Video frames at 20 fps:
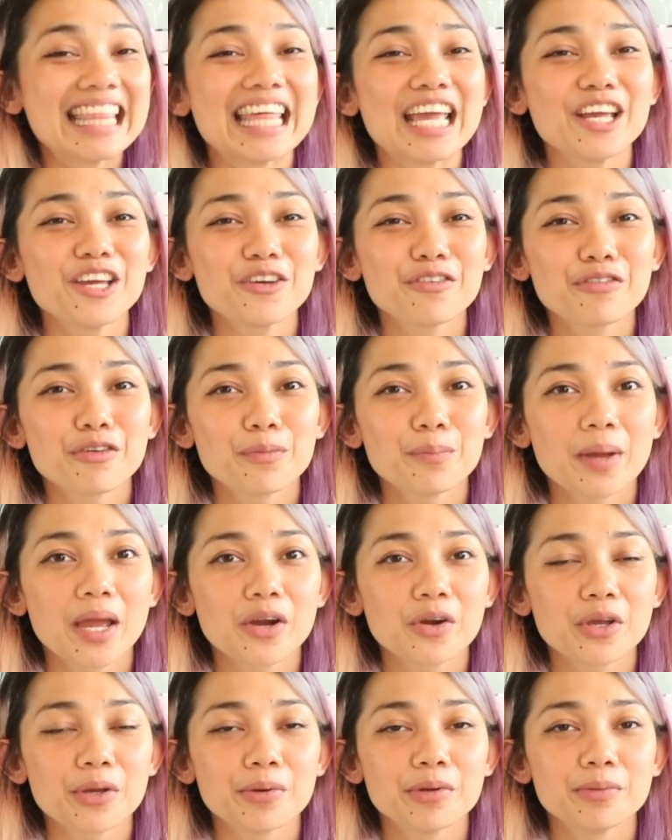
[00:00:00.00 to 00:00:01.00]
Thank you for
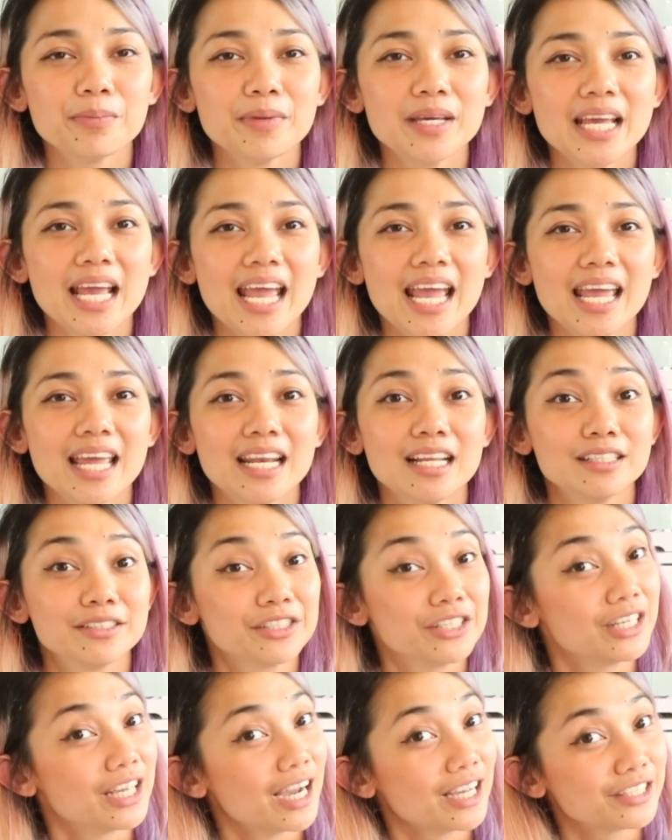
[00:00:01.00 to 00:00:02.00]
bearing with me and I'll
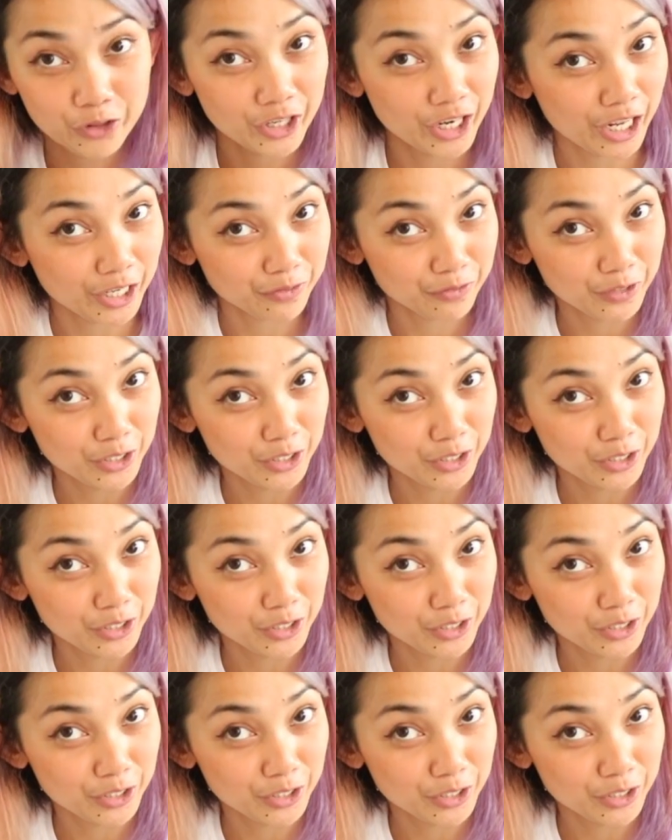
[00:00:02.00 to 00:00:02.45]
see you guys in the next